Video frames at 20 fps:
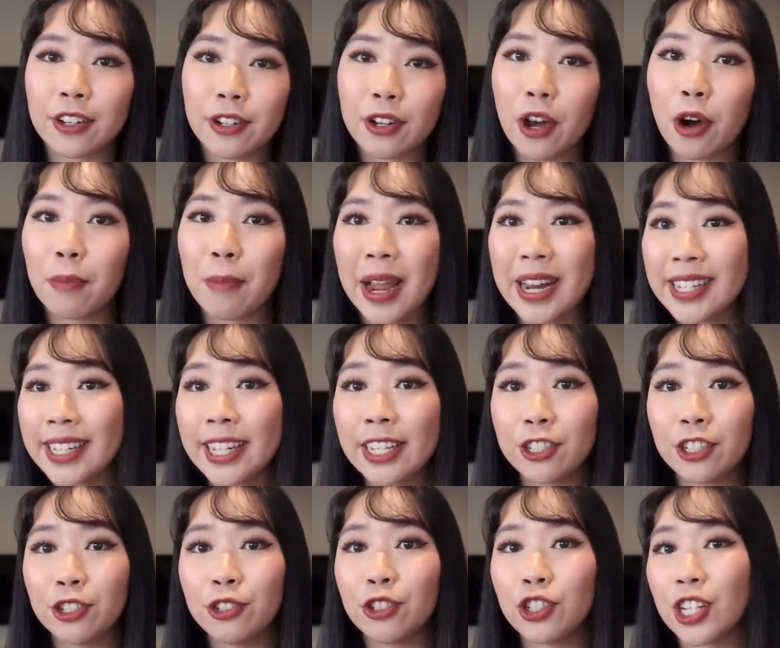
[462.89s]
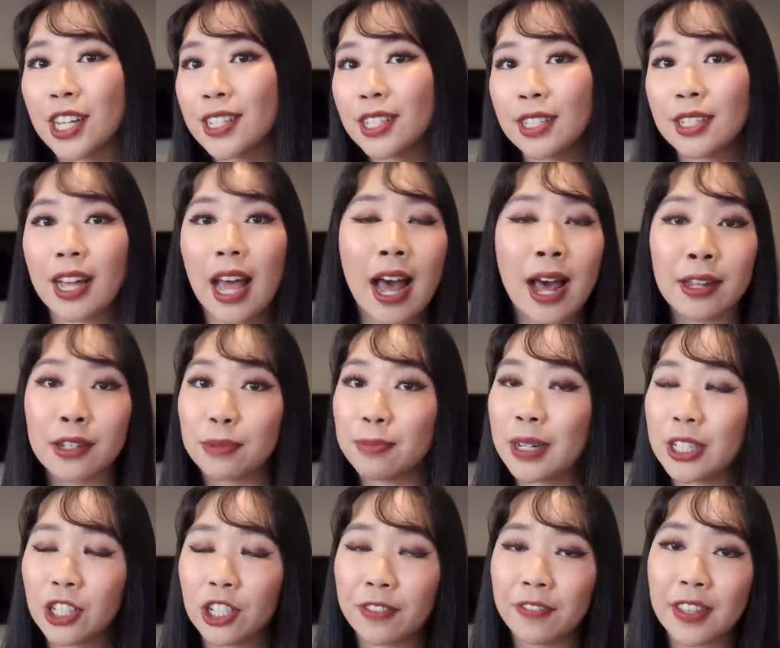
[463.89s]
you know, might teach you just as
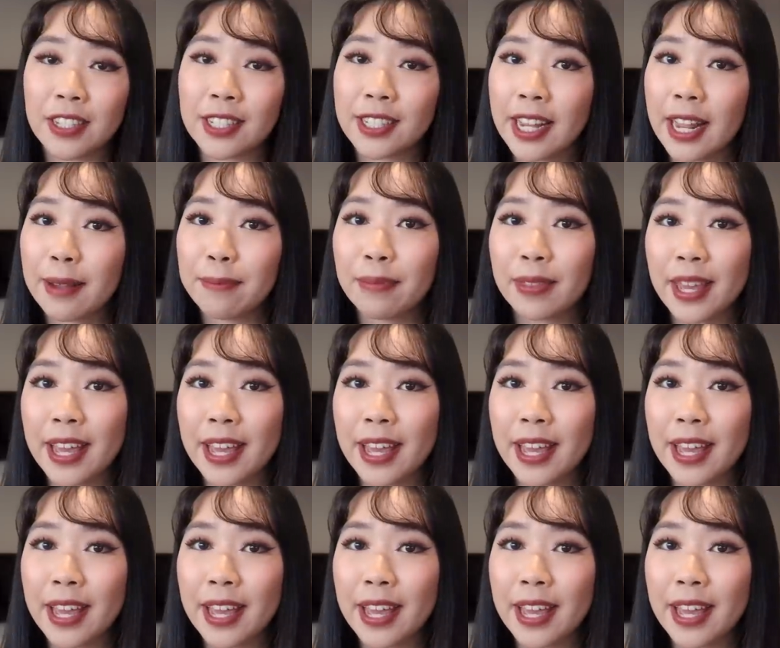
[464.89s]
much of the same